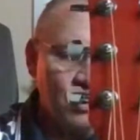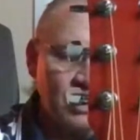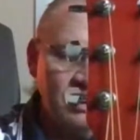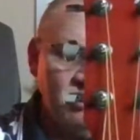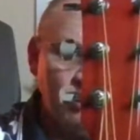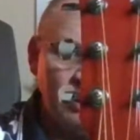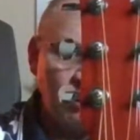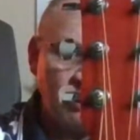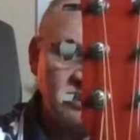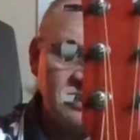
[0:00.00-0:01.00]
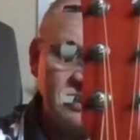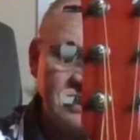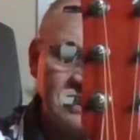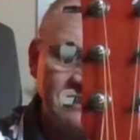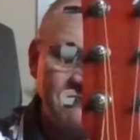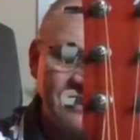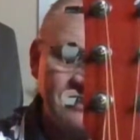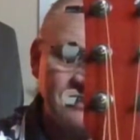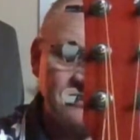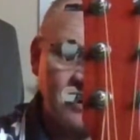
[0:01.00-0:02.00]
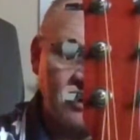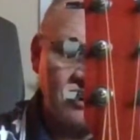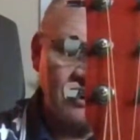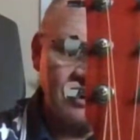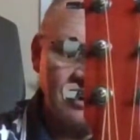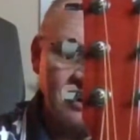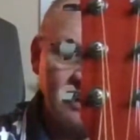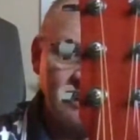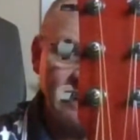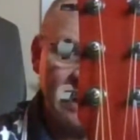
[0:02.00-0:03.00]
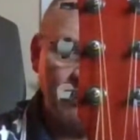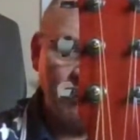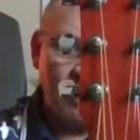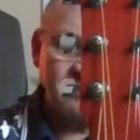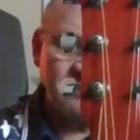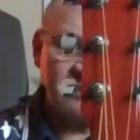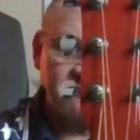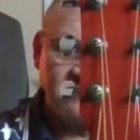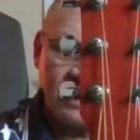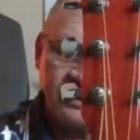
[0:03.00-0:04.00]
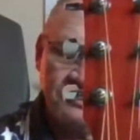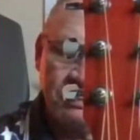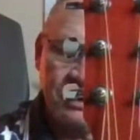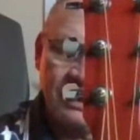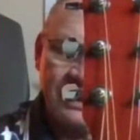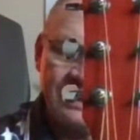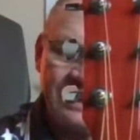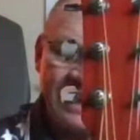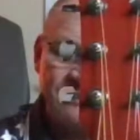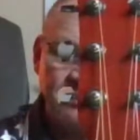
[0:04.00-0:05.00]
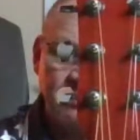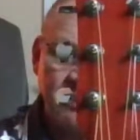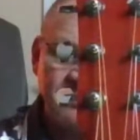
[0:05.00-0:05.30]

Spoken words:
We wanted to give a guitar that was as fun to play as it was